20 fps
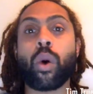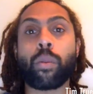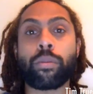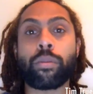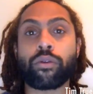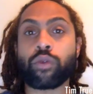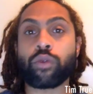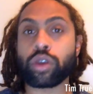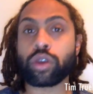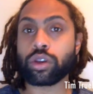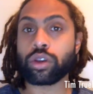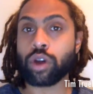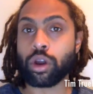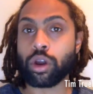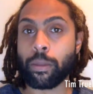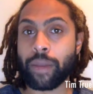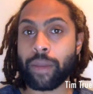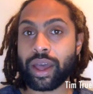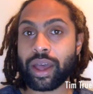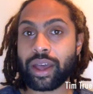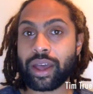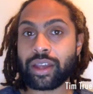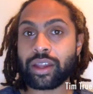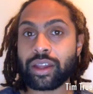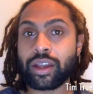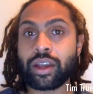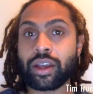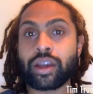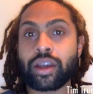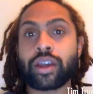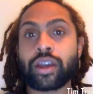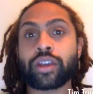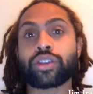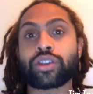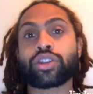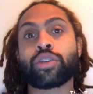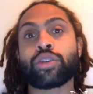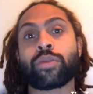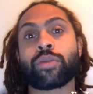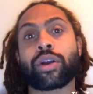before you go to bed is
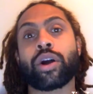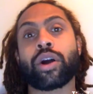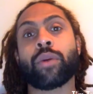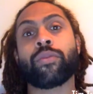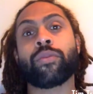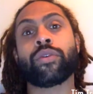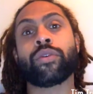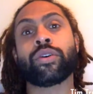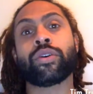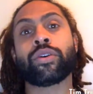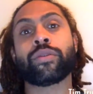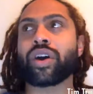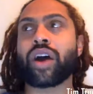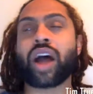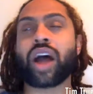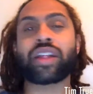super helpful.